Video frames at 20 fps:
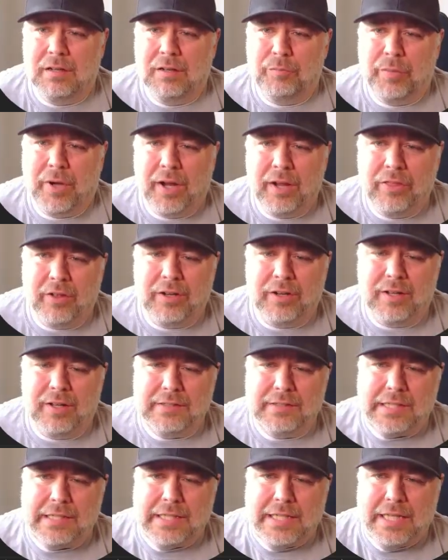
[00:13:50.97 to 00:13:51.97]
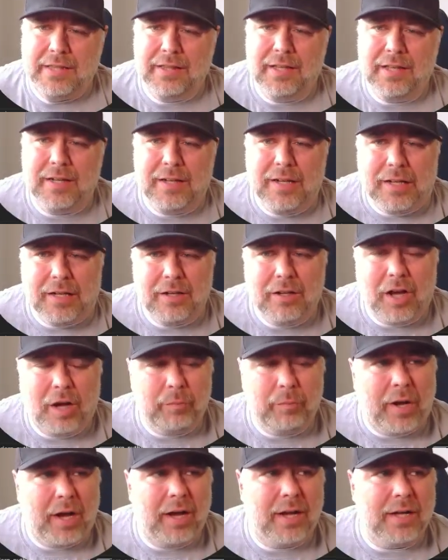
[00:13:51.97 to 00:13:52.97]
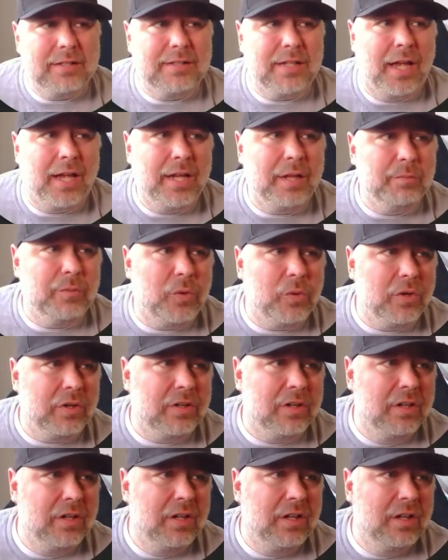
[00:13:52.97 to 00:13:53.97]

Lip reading: Python doesn't need the init.pys anymore.